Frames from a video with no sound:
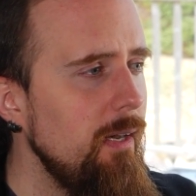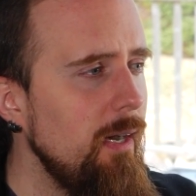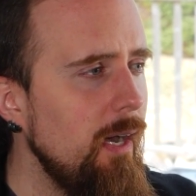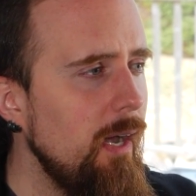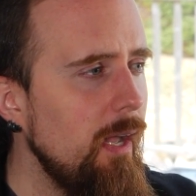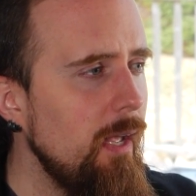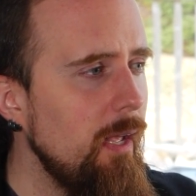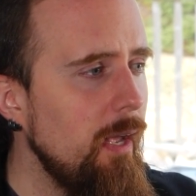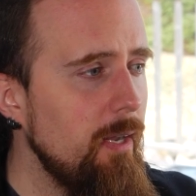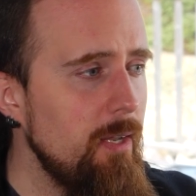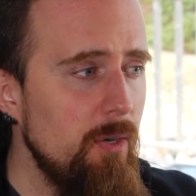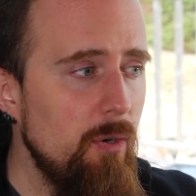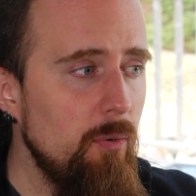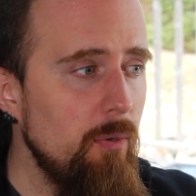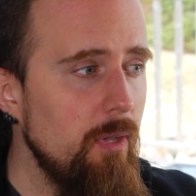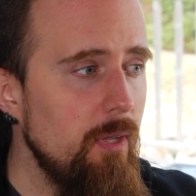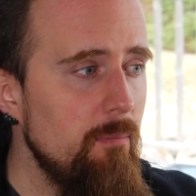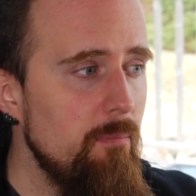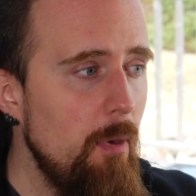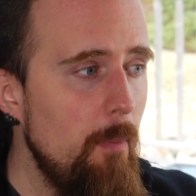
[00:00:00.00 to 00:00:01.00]
I can
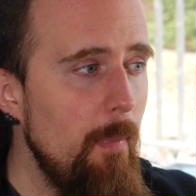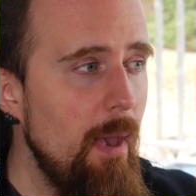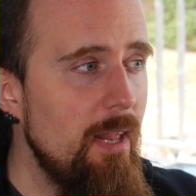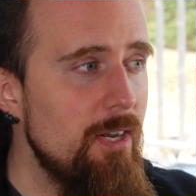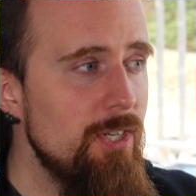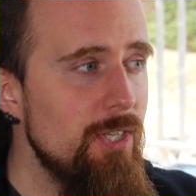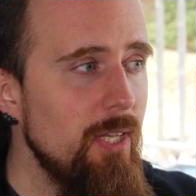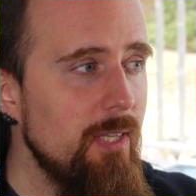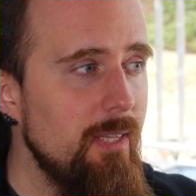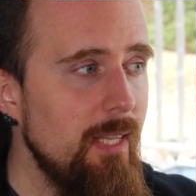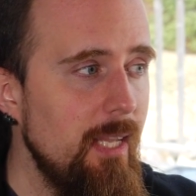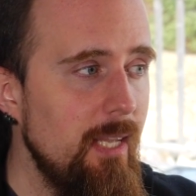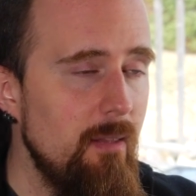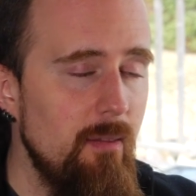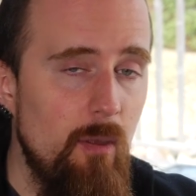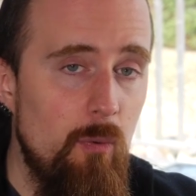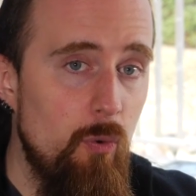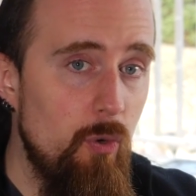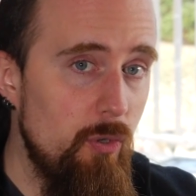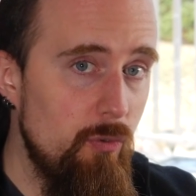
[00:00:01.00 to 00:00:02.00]
only imagine that they
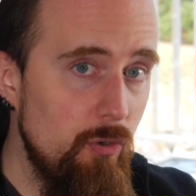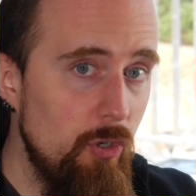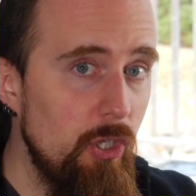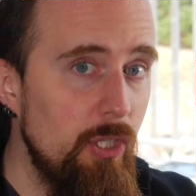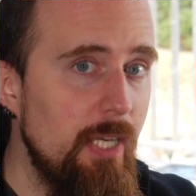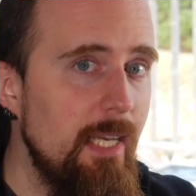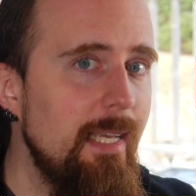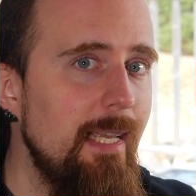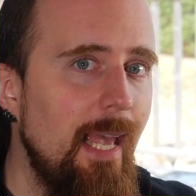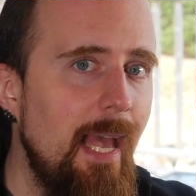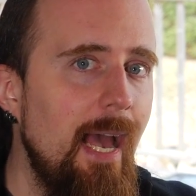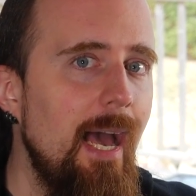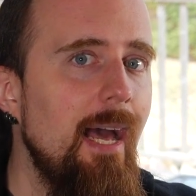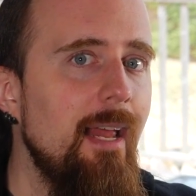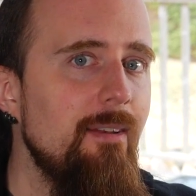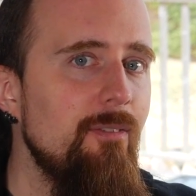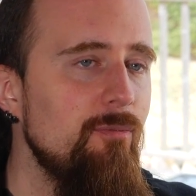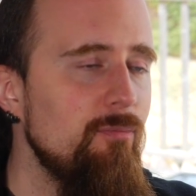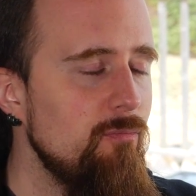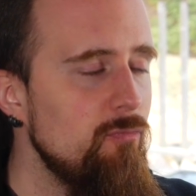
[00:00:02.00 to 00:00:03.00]
were looking
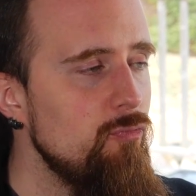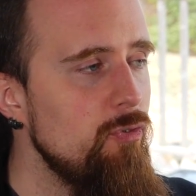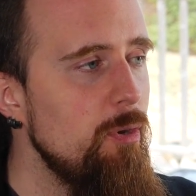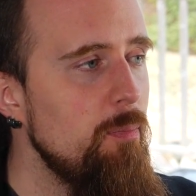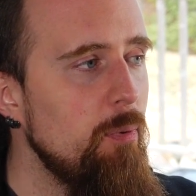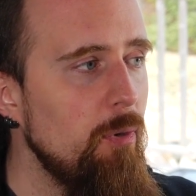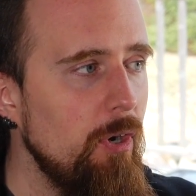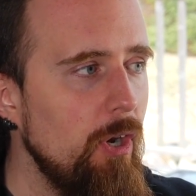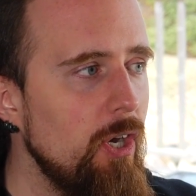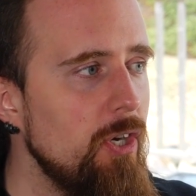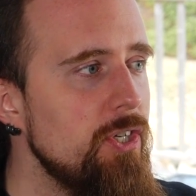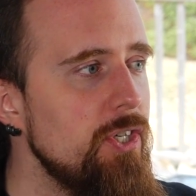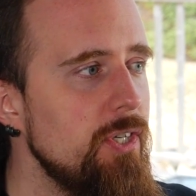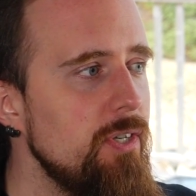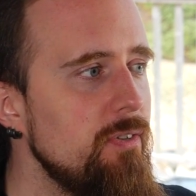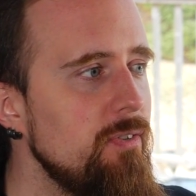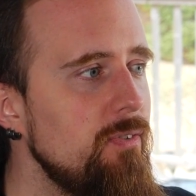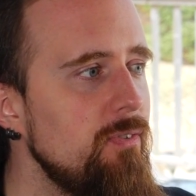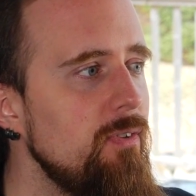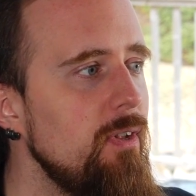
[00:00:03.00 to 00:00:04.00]
at
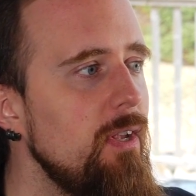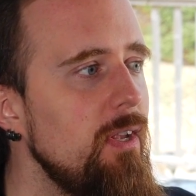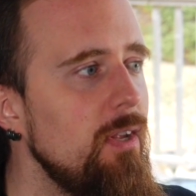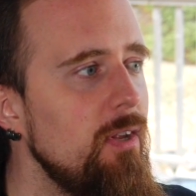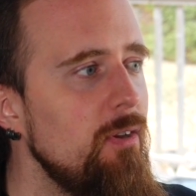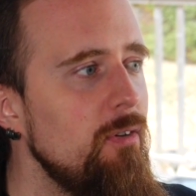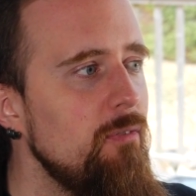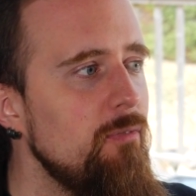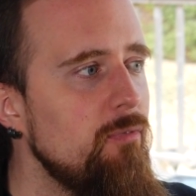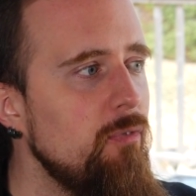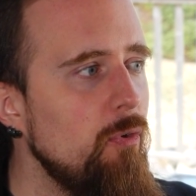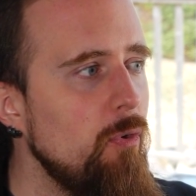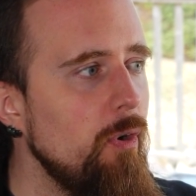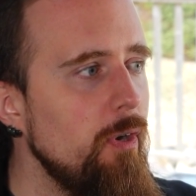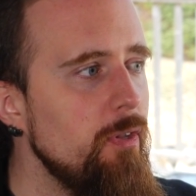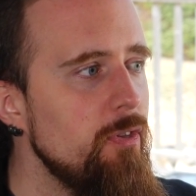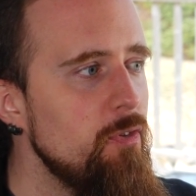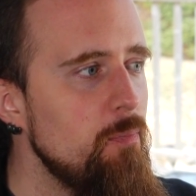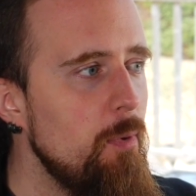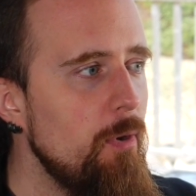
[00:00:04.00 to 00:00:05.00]
reproductions for
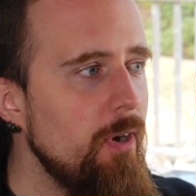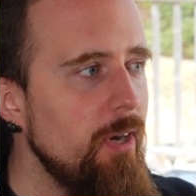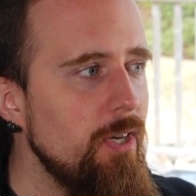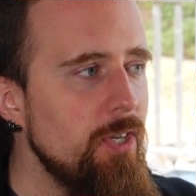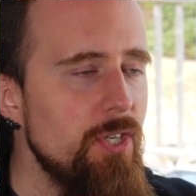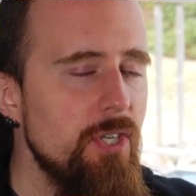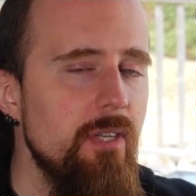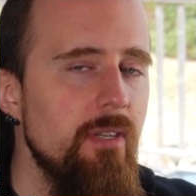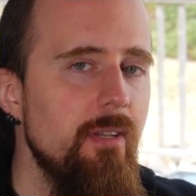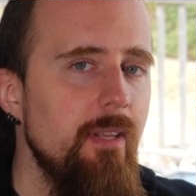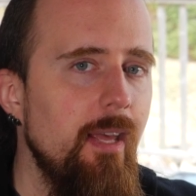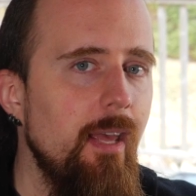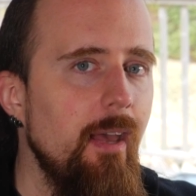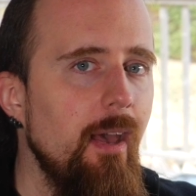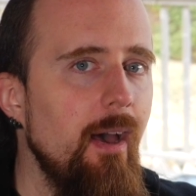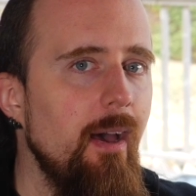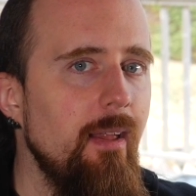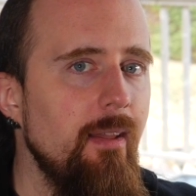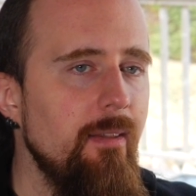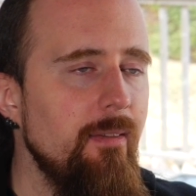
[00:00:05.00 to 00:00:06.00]
inspiration,
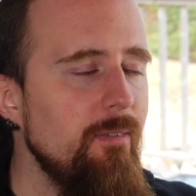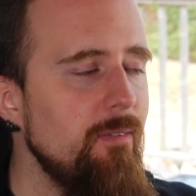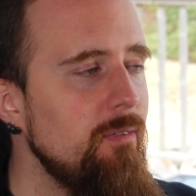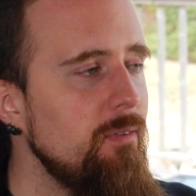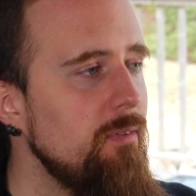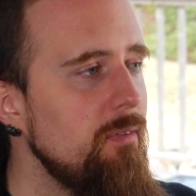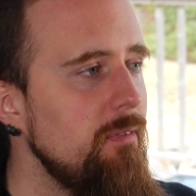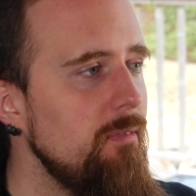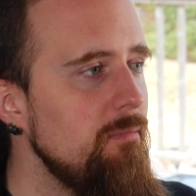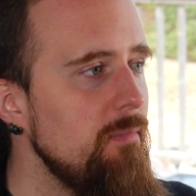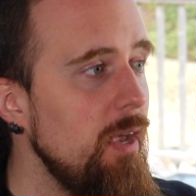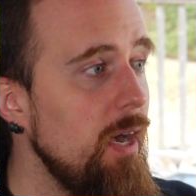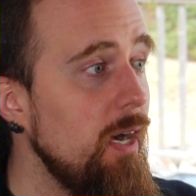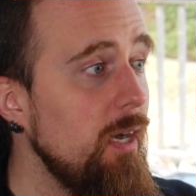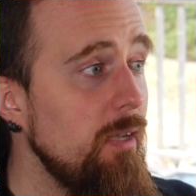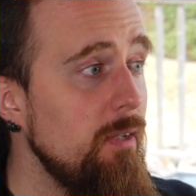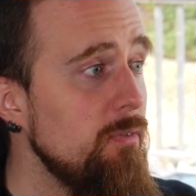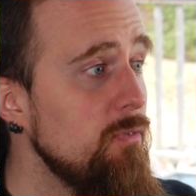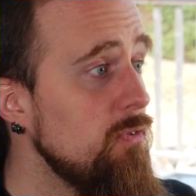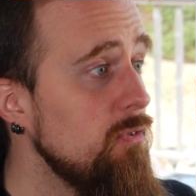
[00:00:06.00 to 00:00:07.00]
and
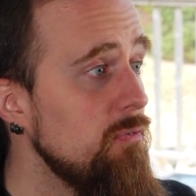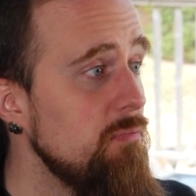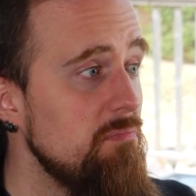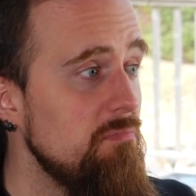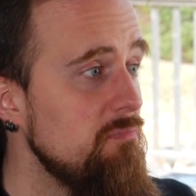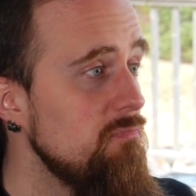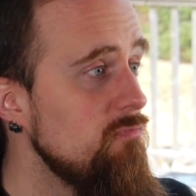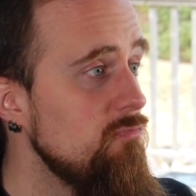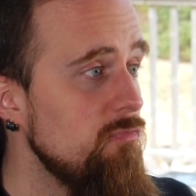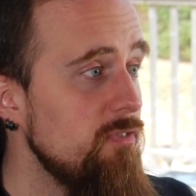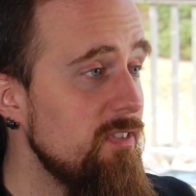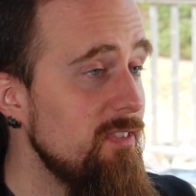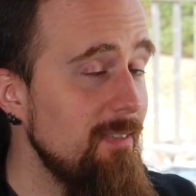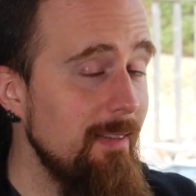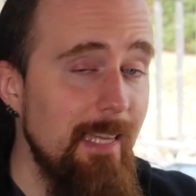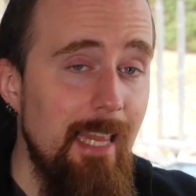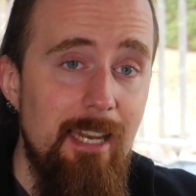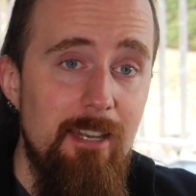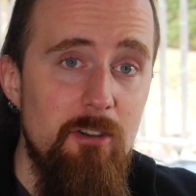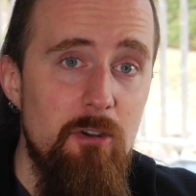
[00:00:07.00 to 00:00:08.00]
yeah, it's
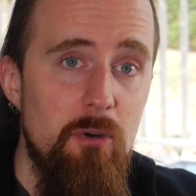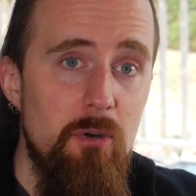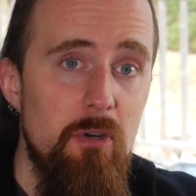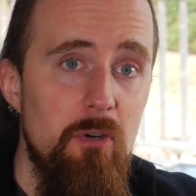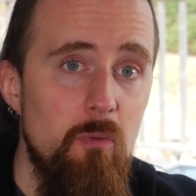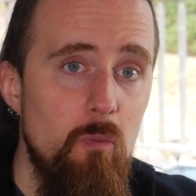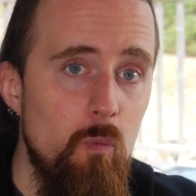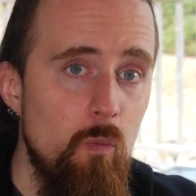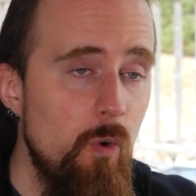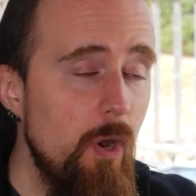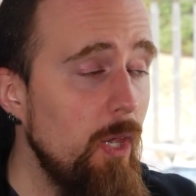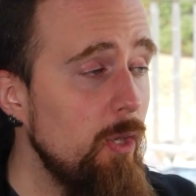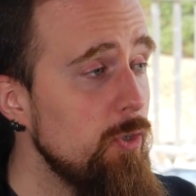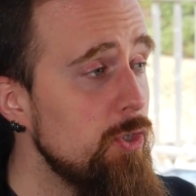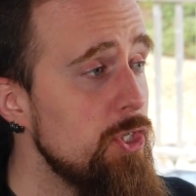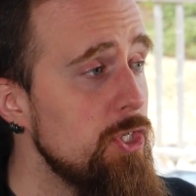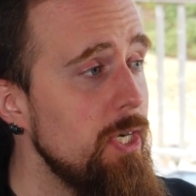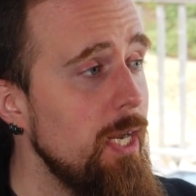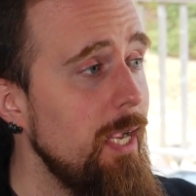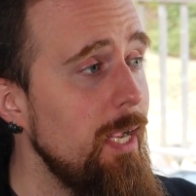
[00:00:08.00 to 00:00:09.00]
slender,
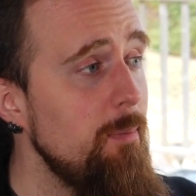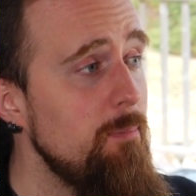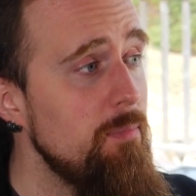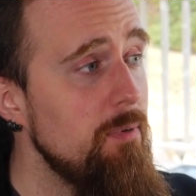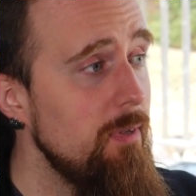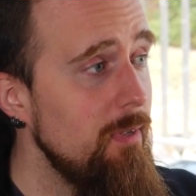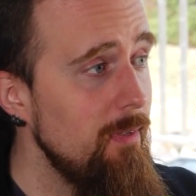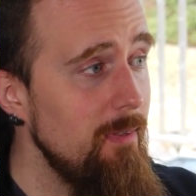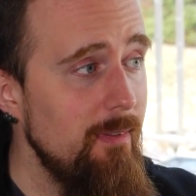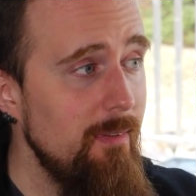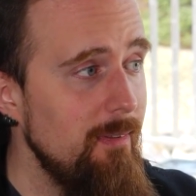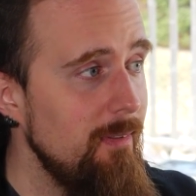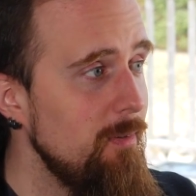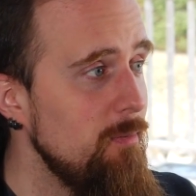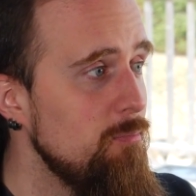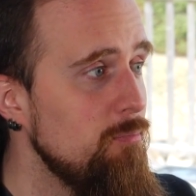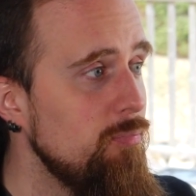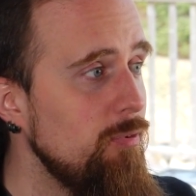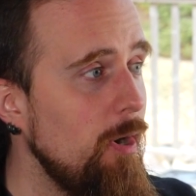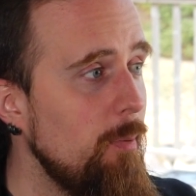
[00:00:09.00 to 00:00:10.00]
well-shaped,
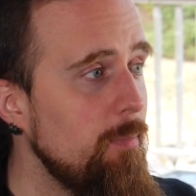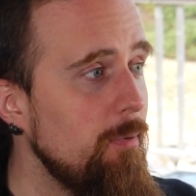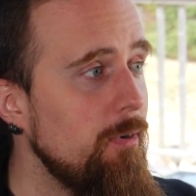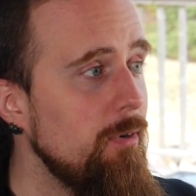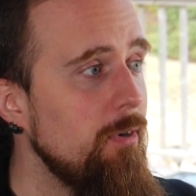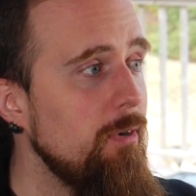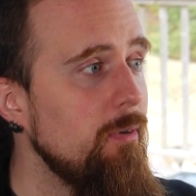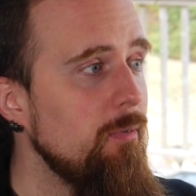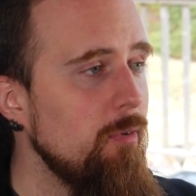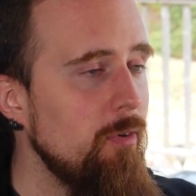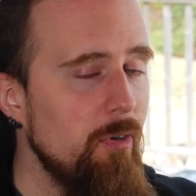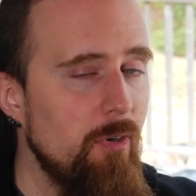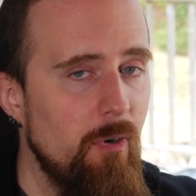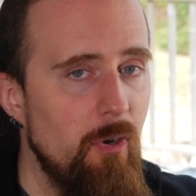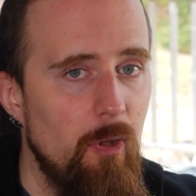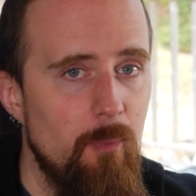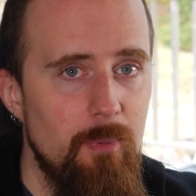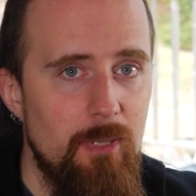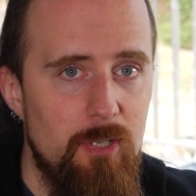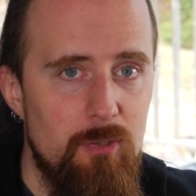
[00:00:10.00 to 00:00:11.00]
proper
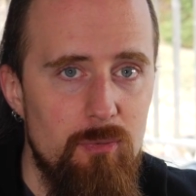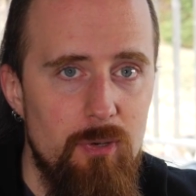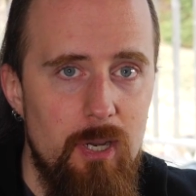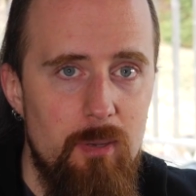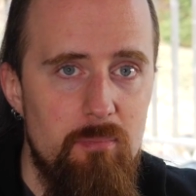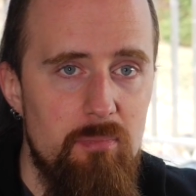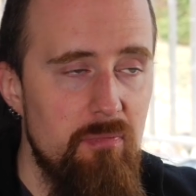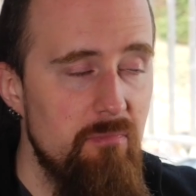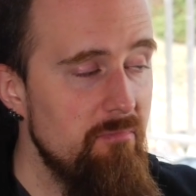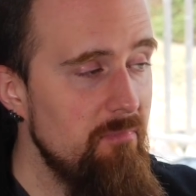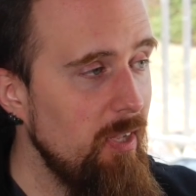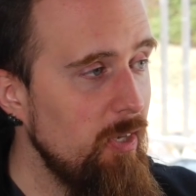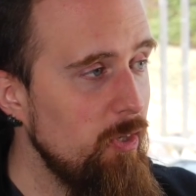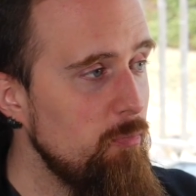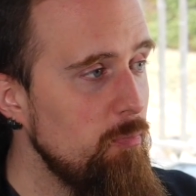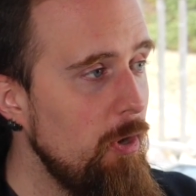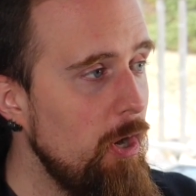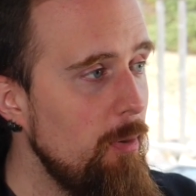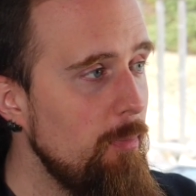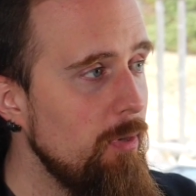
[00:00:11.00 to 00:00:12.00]
ergonomic grip, nice
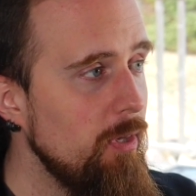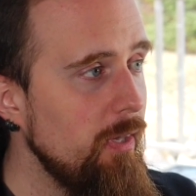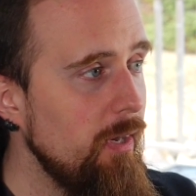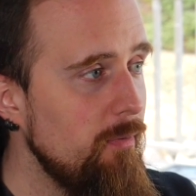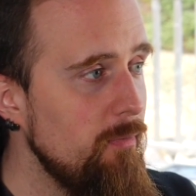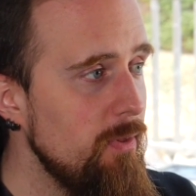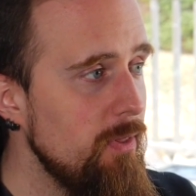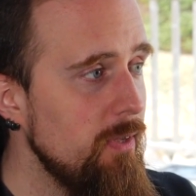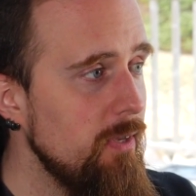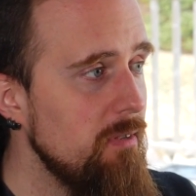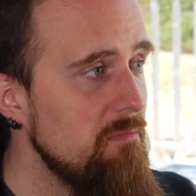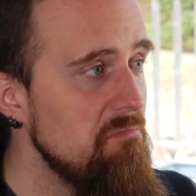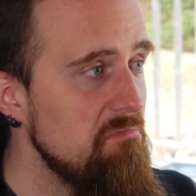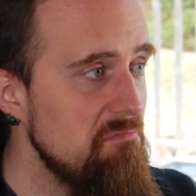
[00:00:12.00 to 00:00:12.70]
pommel and everything.